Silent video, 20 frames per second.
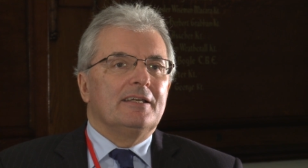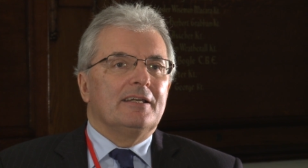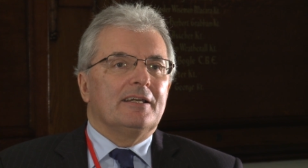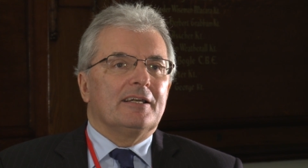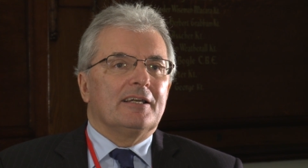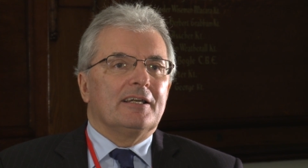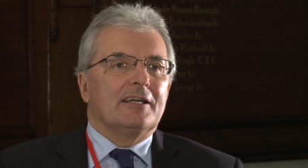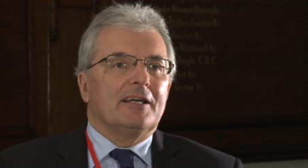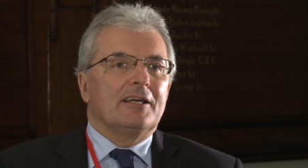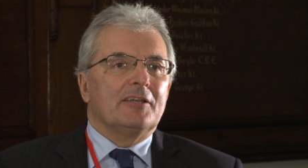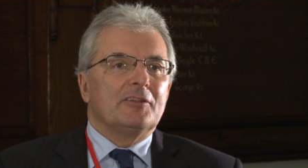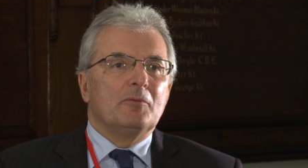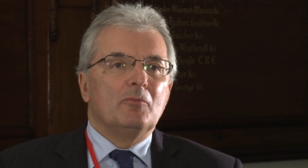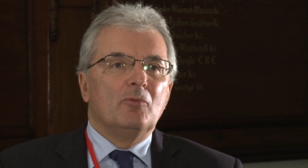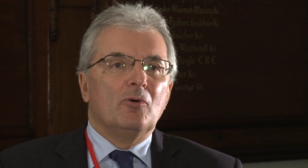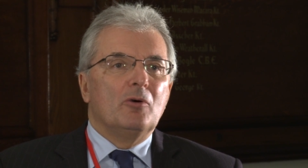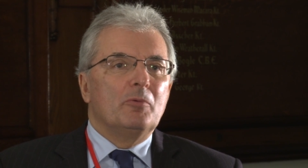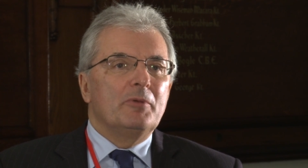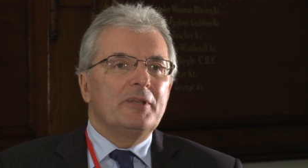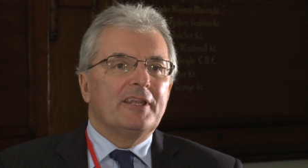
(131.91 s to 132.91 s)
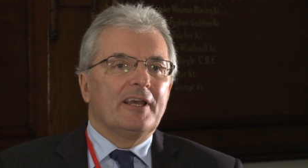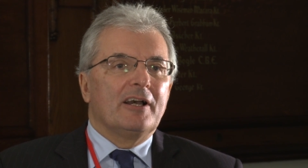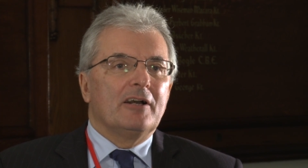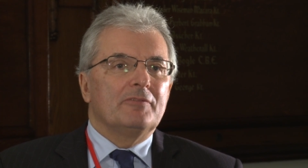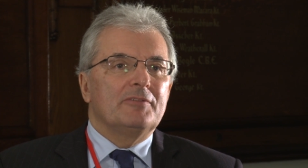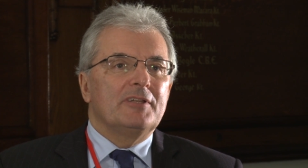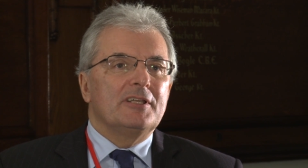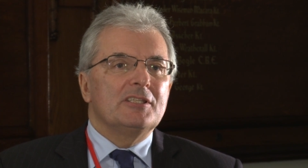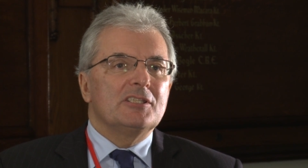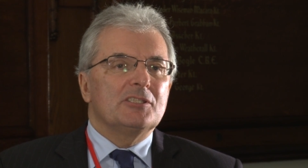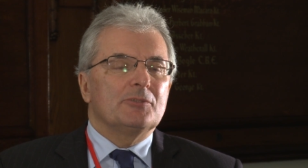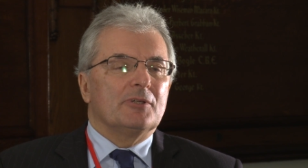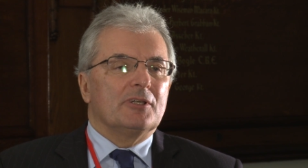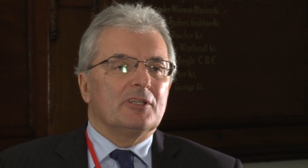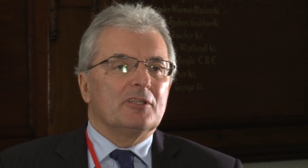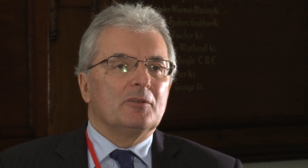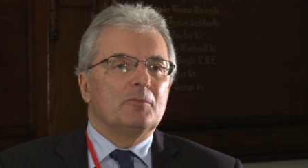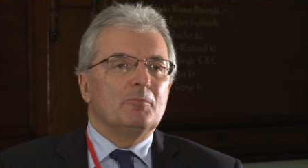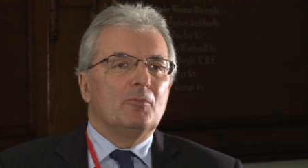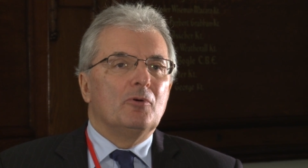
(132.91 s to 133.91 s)
Uh, and the more we delved into it,
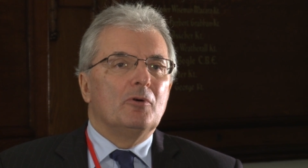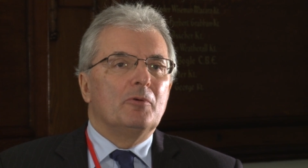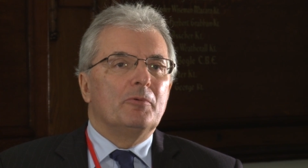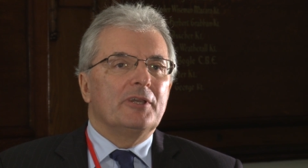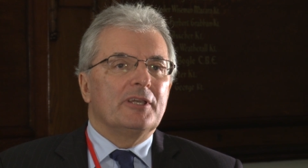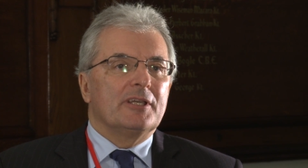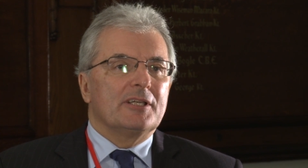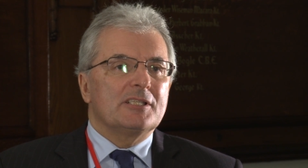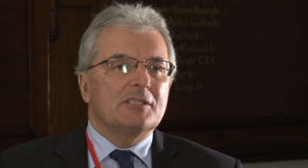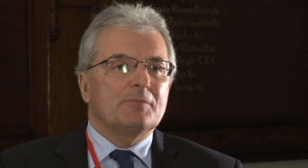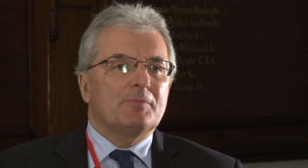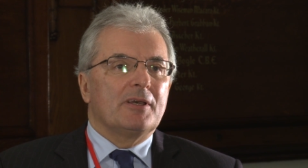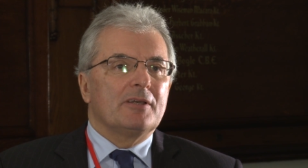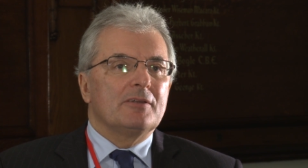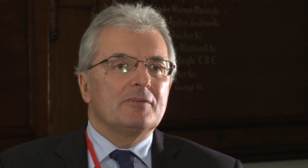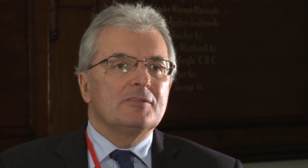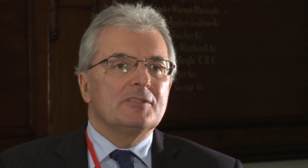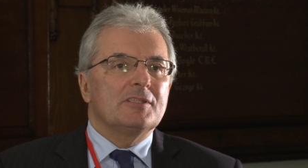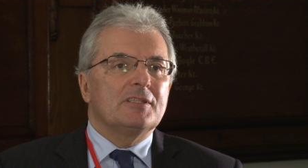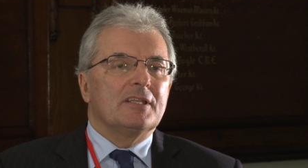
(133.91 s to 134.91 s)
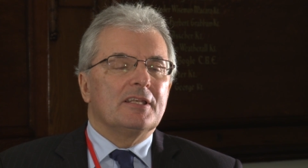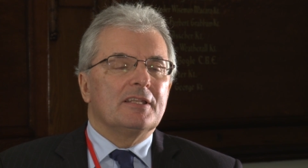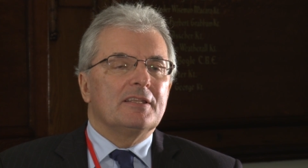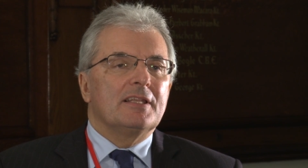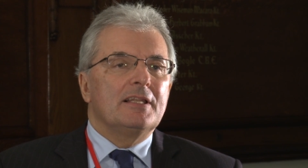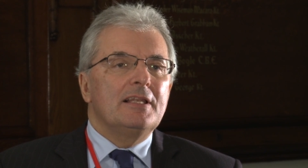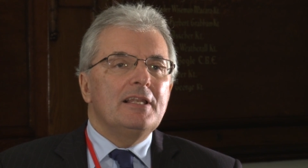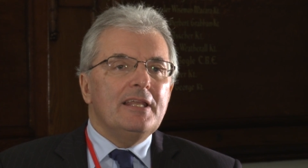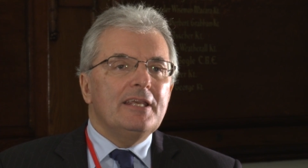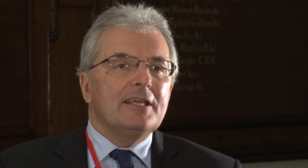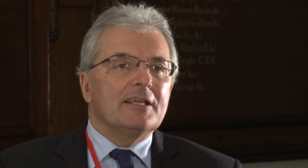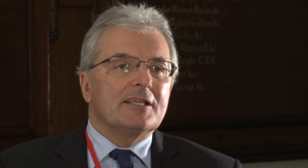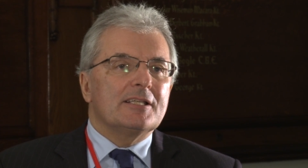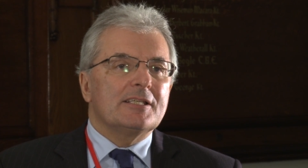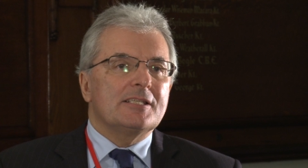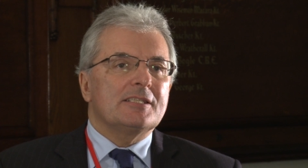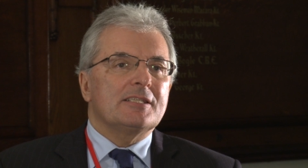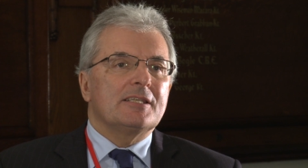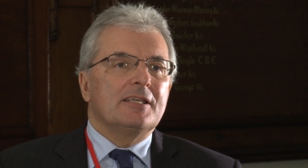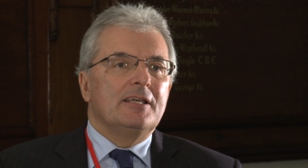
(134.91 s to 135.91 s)
the more we exposed that the
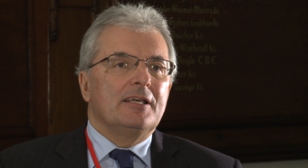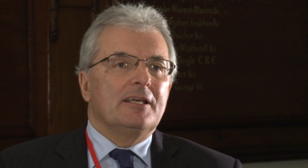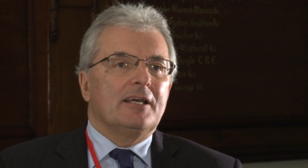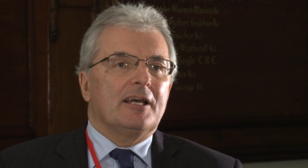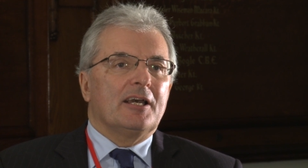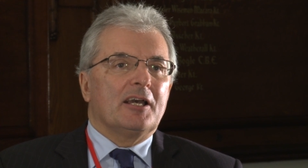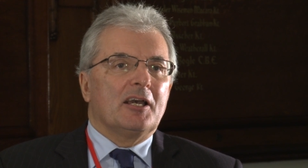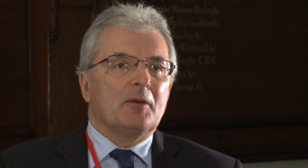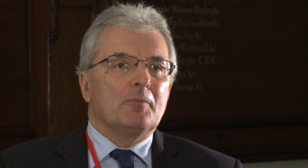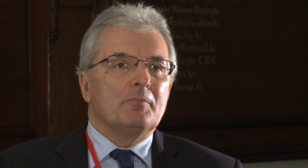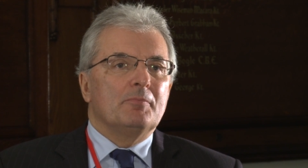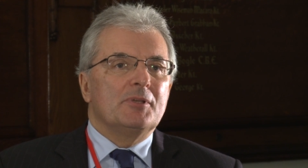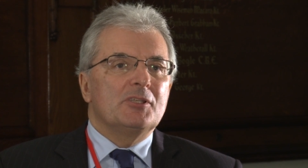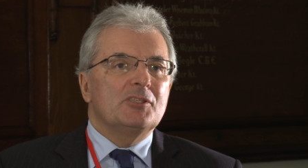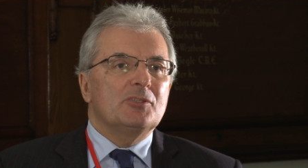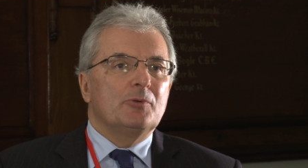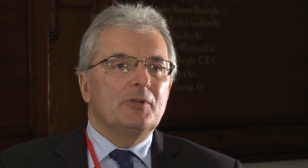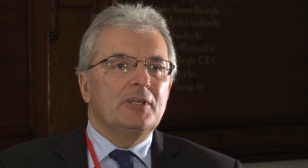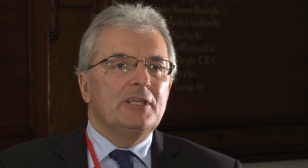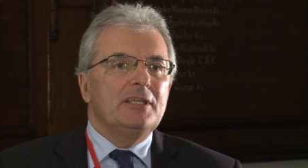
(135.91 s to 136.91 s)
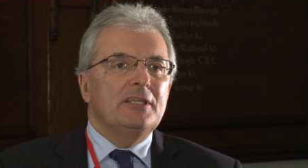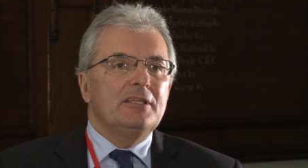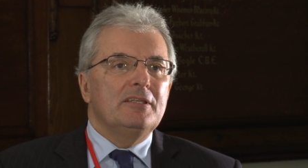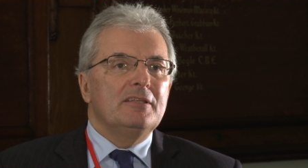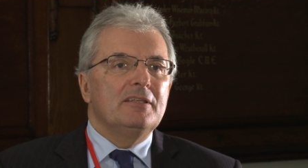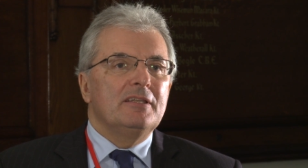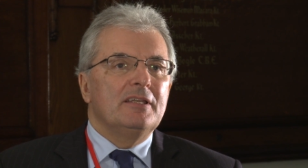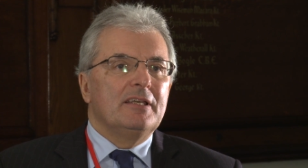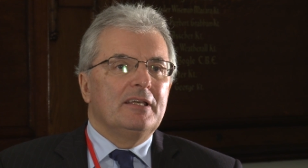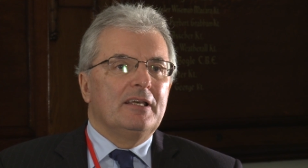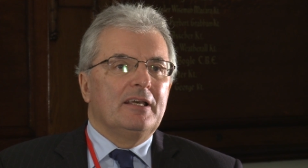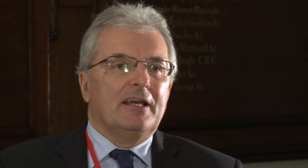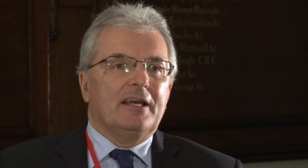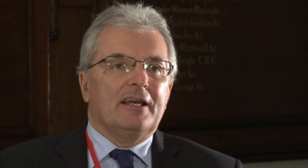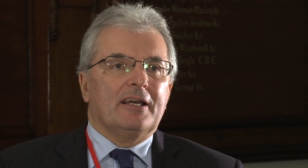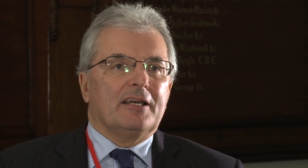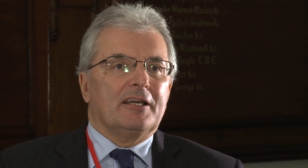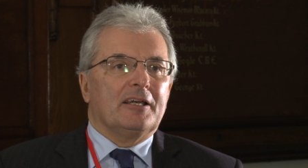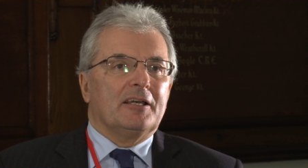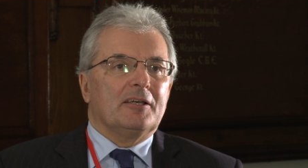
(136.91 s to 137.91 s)
links um, between
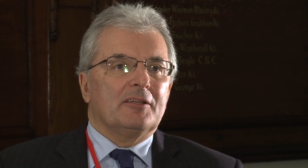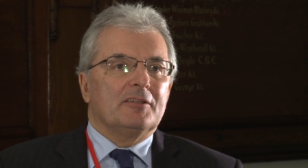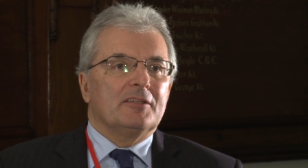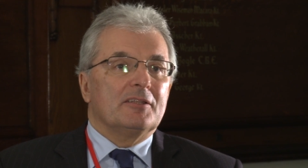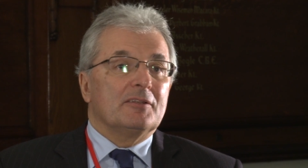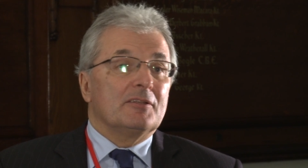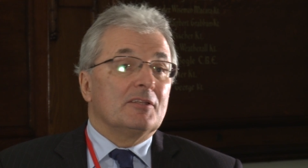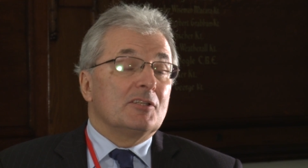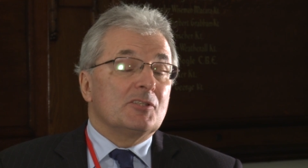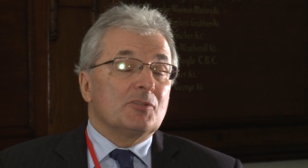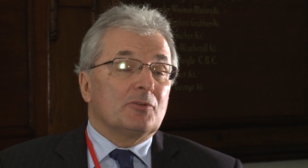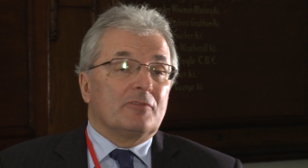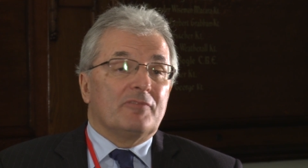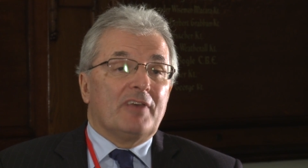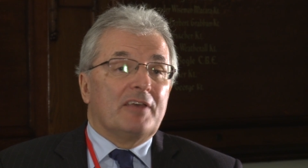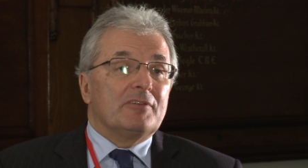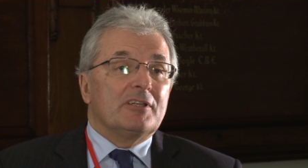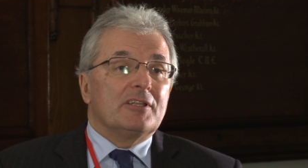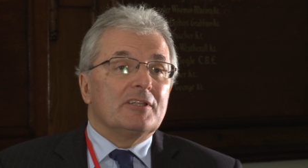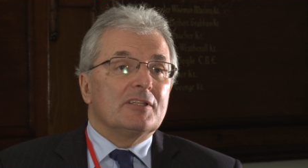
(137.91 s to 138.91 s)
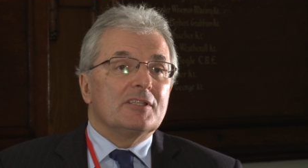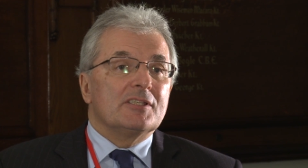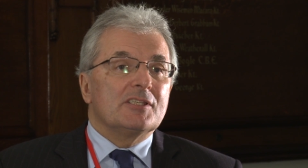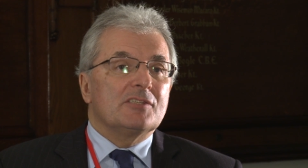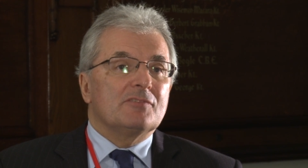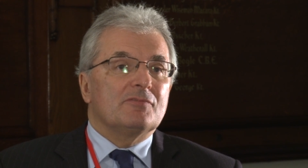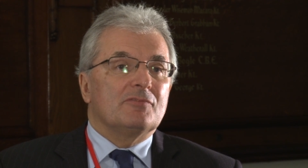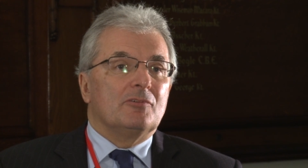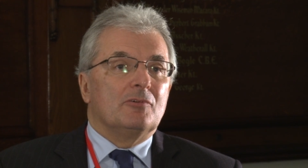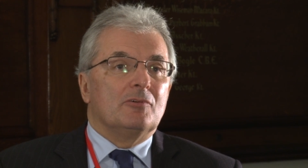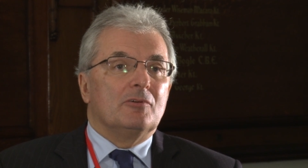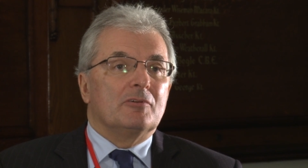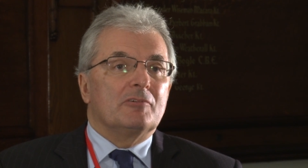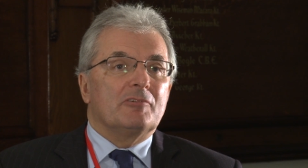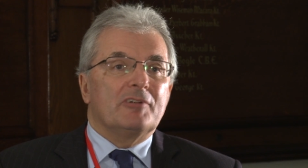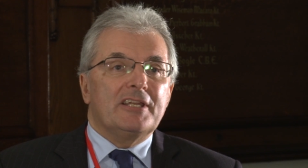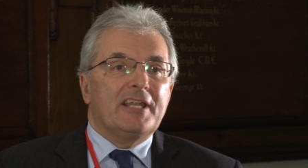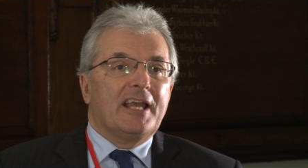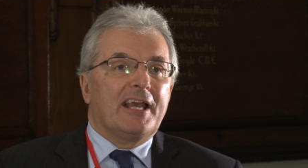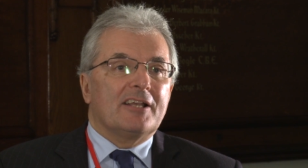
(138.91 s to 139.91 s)
Uh, the, the sort of evidence for
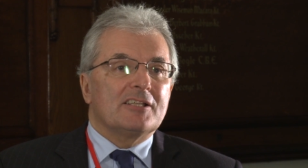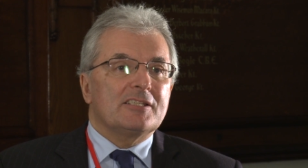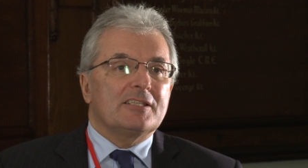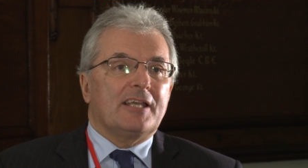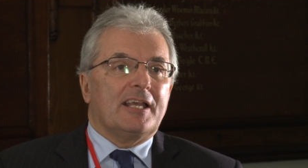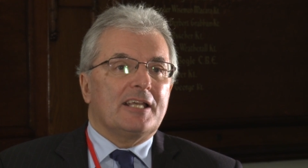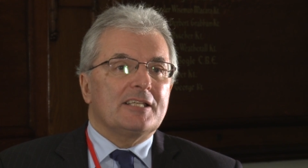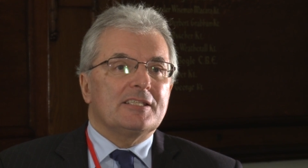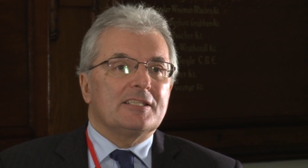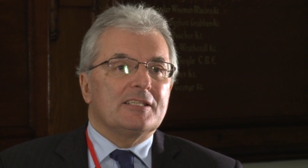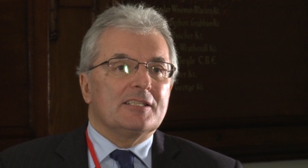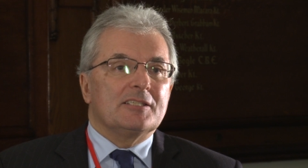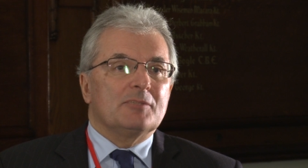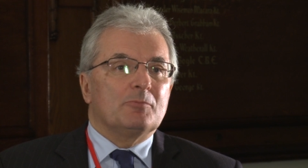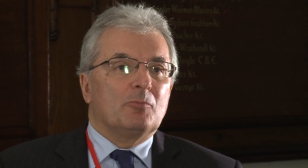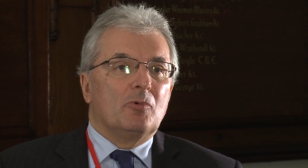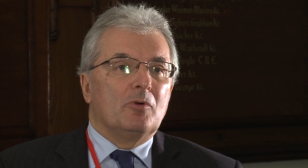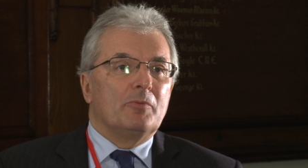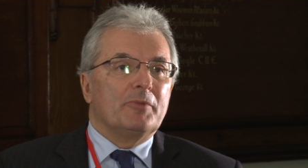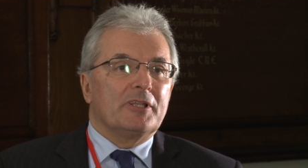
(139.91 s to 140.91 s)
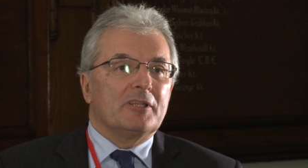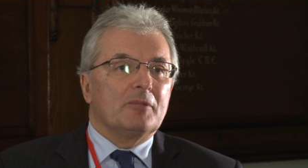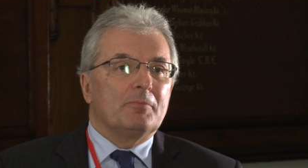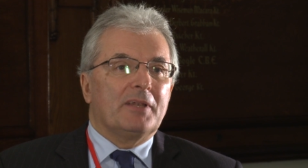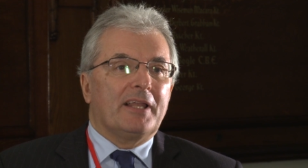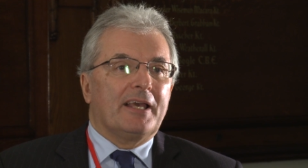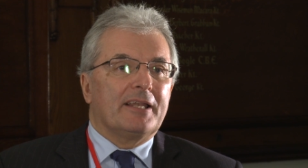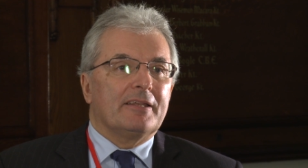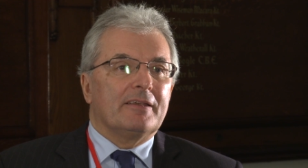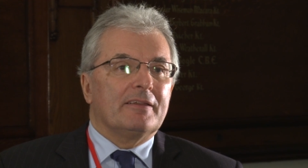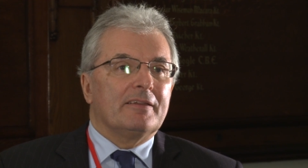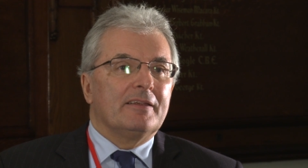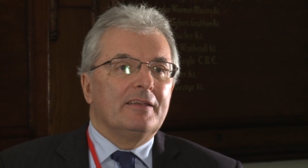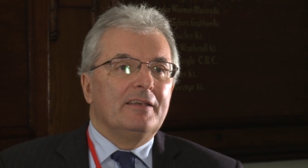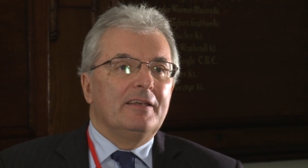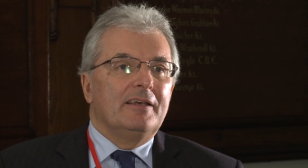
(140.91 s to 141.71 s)
greenhouse gases warming the planet,